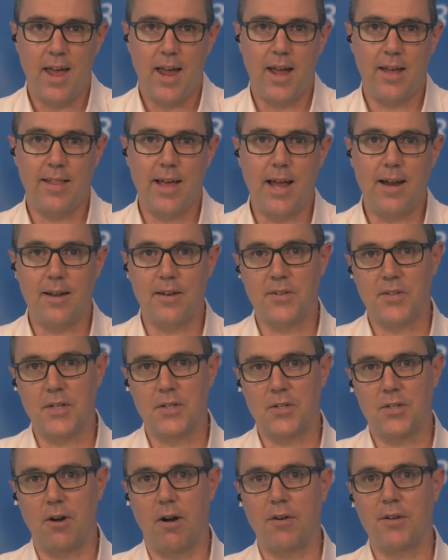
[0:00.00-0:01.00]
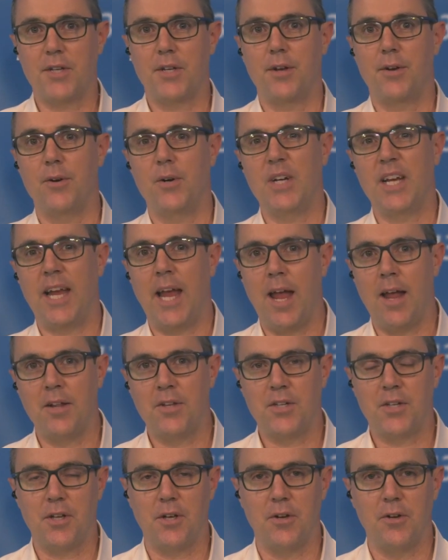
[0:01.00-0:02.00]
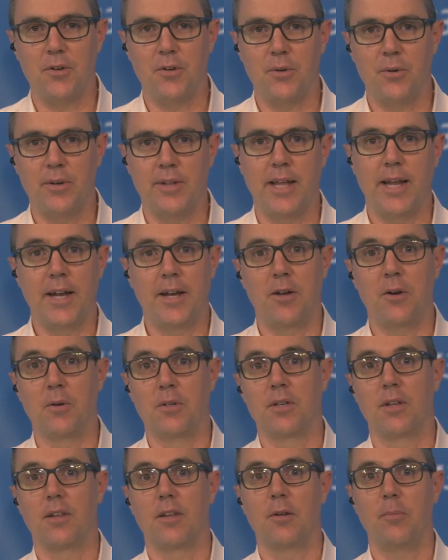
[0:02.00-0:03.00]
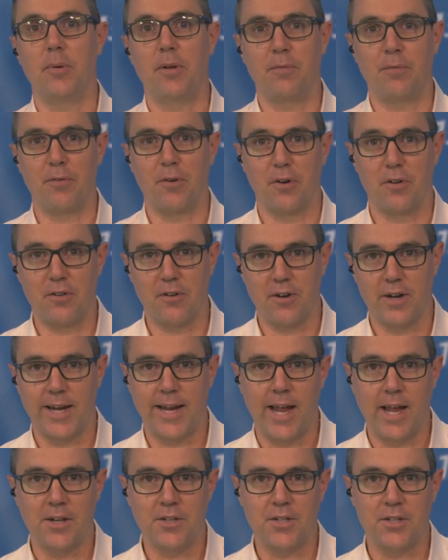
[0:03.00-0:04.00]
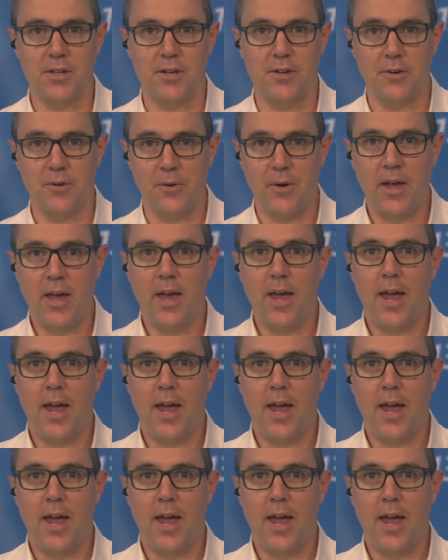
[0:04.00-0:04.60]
And that is it starts to go against you, and then it goes a little bit further against you.